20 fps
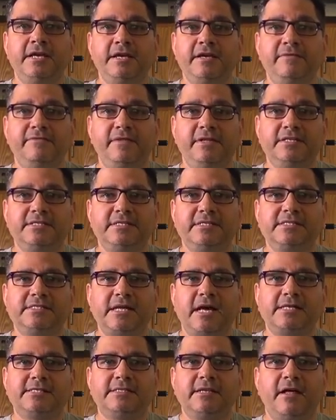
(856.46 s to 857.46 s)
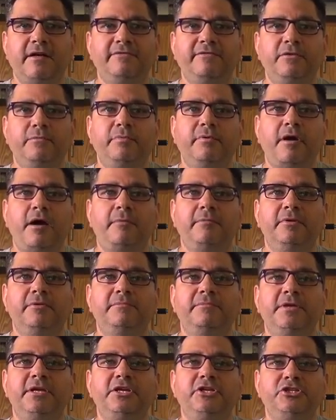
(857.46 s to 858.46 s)
If this does not solve your
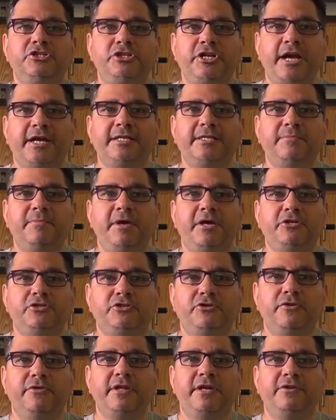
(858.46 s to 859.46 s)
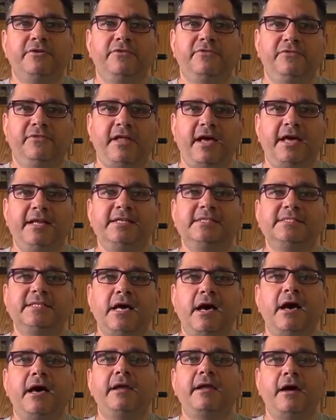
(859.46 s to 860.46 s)
problem, check to make sure that your slide is
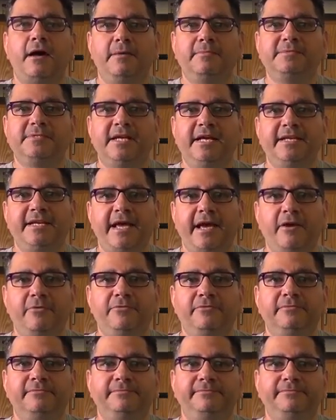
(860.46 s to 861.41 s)
not upside down.